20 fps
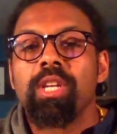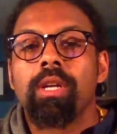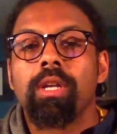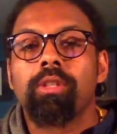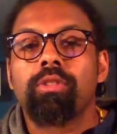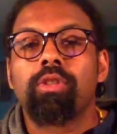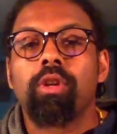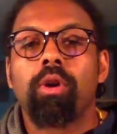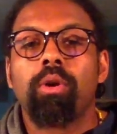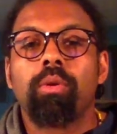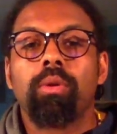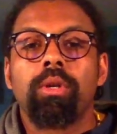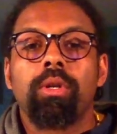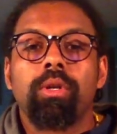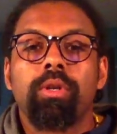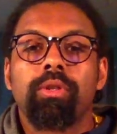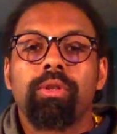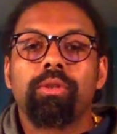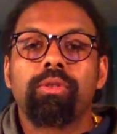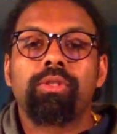And so
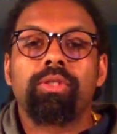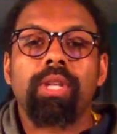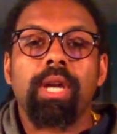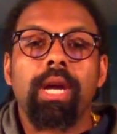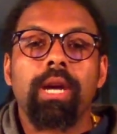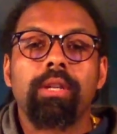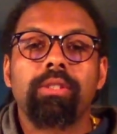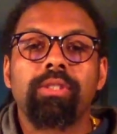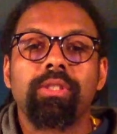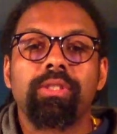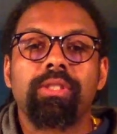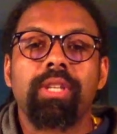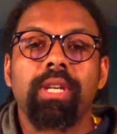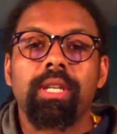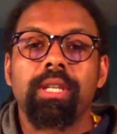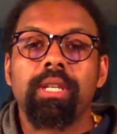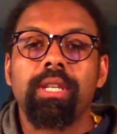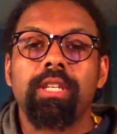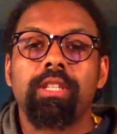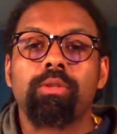those styles and
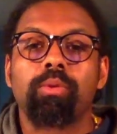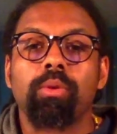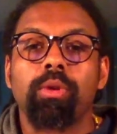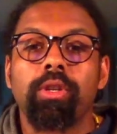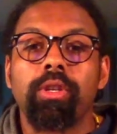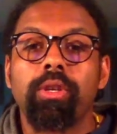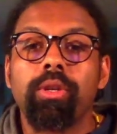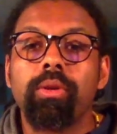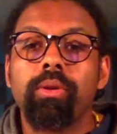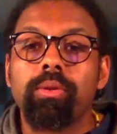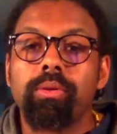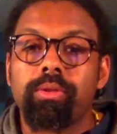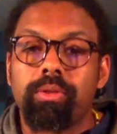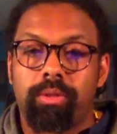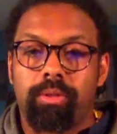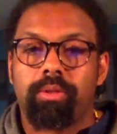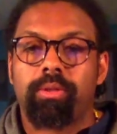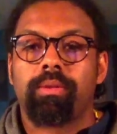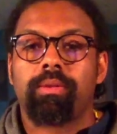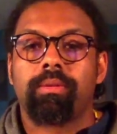techniques were used,